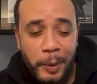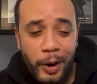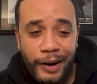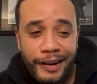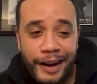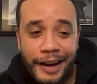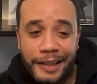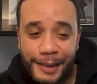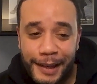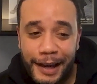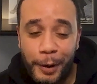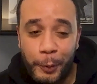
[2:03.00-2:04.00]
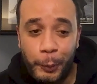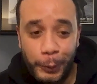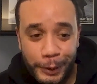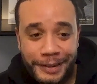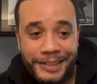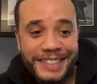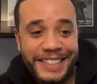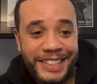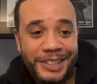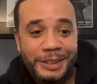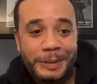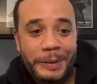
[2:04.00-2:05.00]
part. I think they got a really good
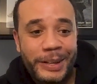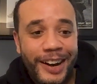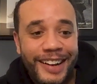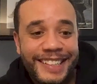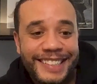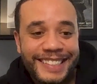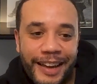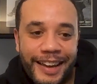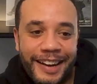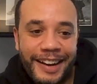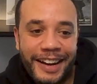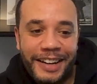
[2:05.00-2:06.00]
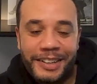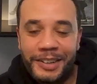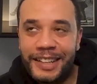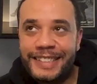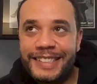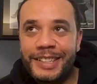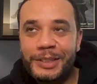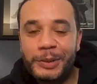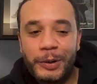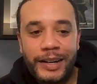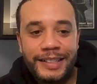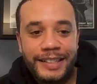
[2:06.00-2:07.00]
deal, to be honest. And I, I know that sounds
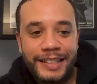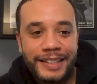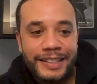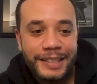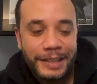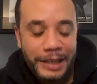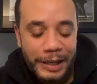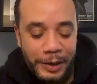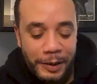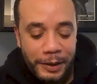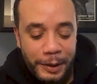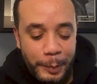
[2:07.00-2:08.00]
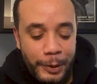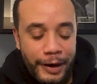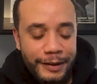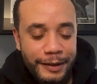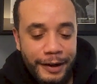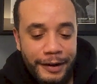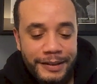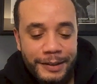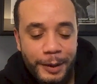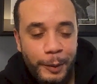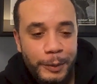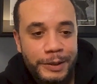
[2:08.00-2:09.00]
crazy because, you know, the number I, I
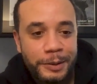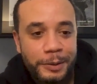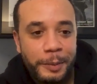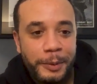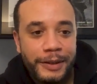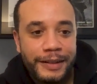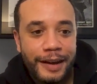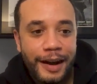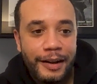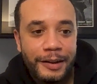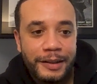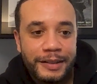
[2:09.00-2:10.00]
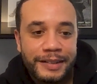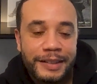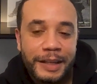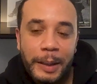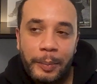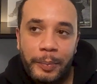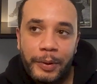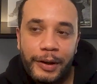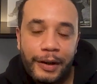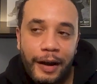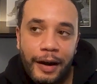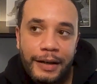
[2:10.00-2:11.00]
saw was three million dollars. But
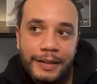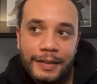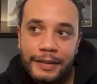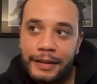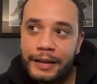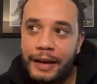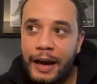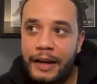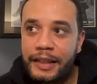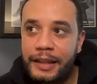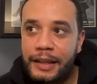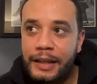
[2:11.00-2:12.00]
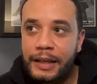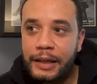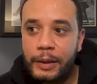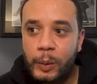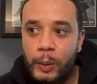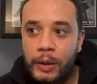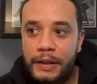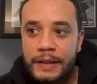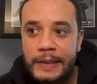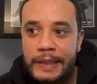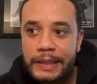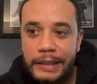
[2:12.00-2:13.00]
honestly, I think we're going to
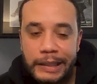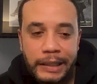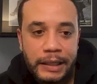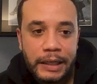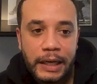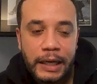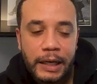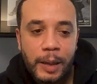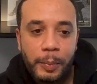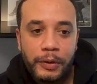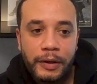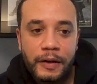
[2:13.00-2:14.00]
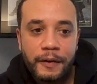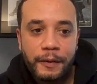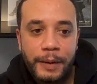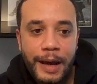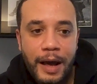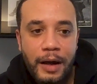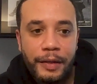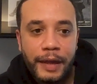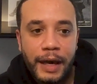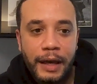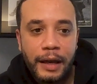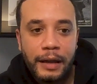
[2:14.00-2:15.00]
see in a couple of years from now
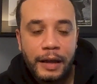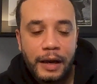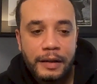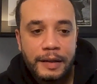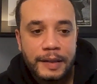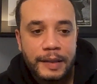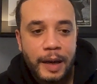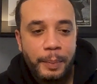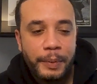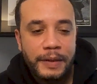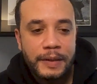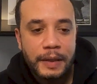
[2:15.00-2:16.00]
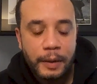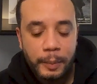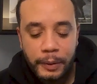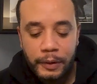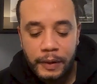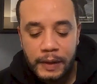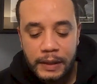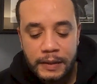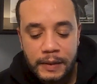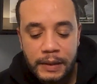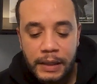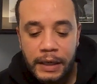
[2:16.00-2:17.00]
that a lot of these companies that are building
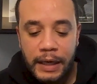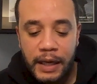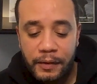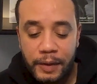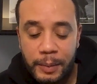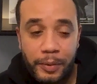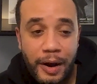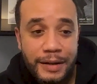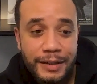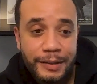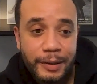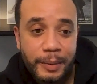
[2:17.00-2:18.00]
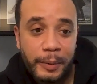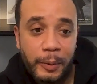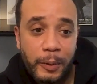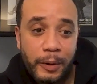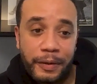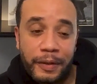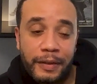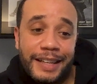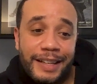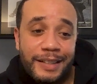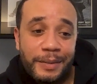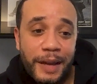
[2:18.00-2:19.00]
these N F T projects are going to be worth
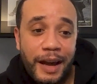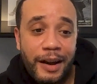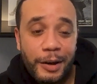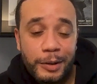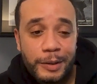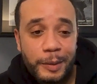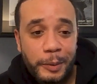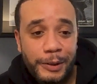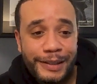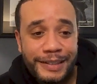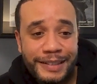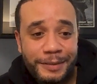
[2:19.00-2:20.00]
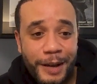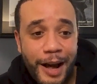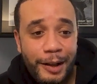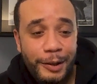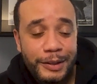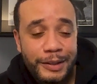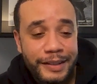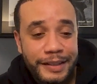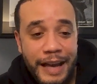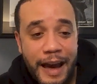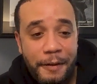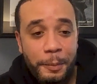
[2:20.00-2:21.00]
tens if not hundreds of millions of dollars. And
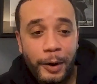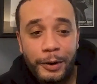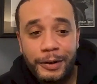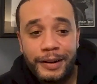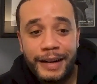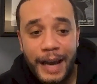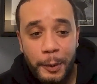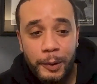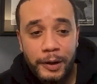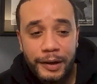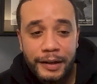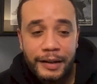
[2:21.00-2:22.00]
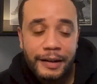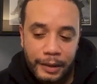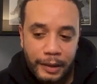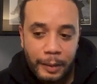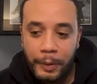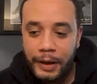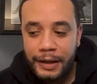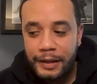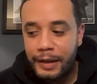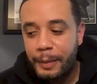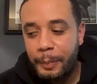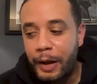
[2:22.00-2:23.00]
to have them on your network, the money
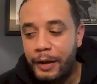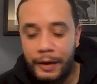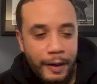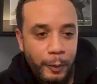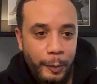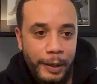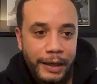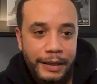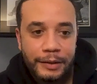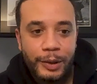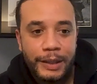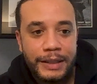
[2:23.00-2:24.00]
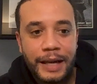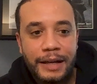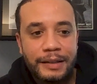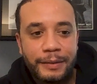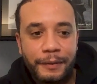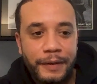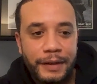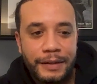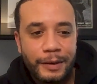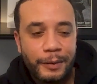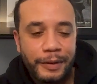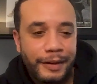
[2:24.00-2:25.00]
that Polygon will make in transaction
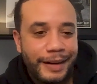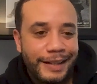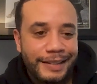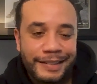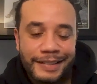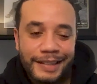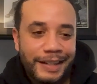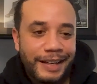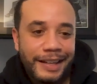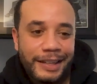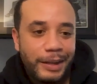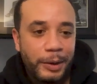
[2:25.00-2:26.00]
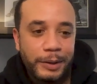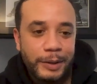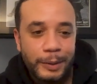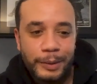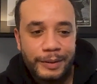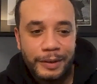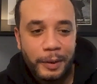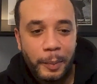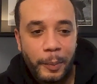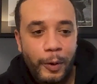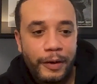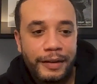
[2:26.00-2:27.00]
fees over the next year or two is going to
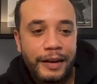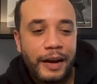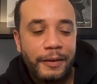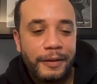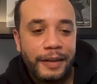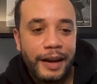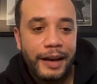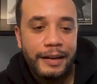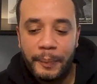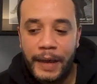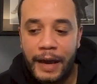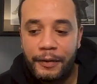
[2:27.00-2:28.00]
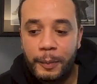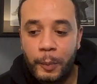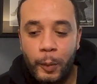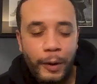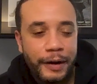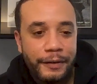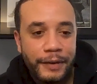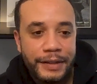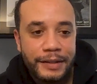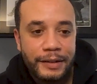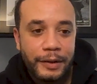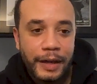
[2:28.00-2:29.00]
more than cover that. Having more
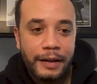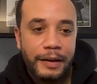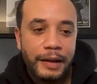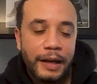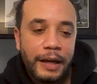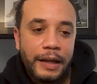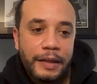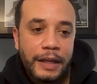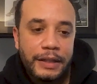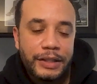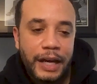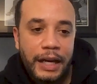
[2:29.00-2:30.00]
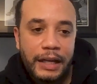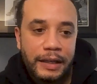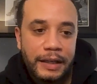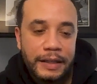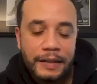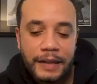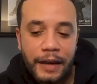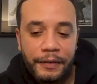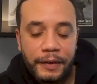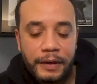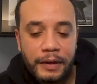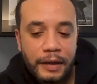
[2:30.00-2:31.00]
innovation on that, that chain is
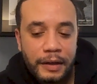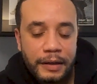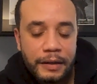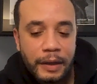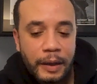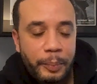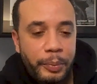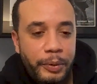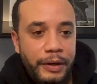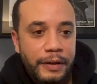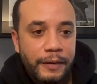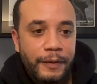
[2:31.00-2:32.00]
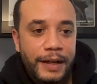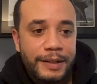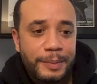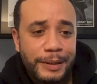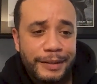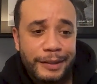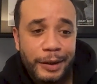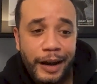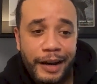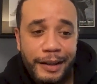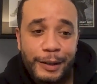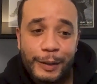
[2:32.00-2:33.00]
definitely a, a pretty good investment. So
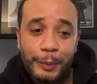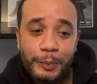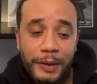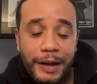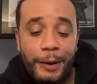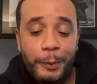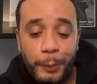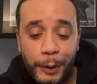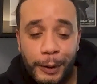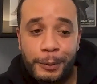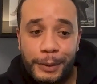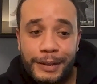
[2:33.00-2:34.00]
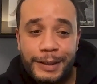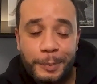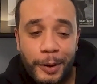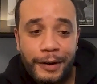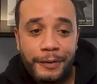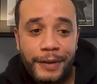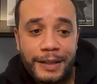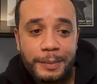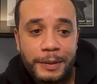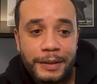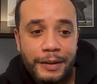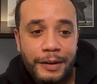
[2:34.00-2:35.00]
I think it's a really, really smart
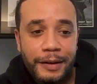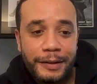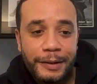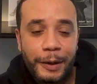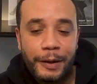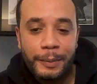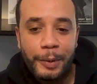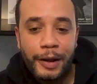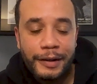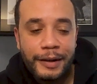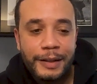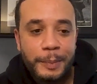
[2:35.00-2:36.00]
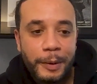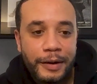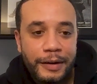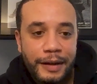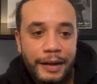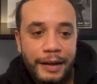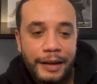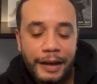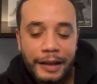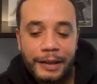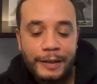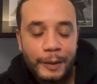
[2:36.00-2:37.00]
investment on, on Polygon's part. And
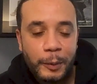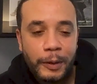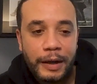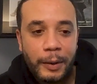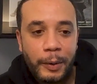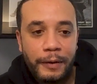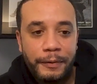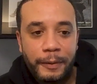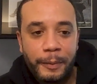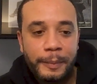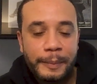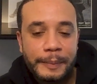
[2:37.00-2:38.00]
I think it's going to work out well for me.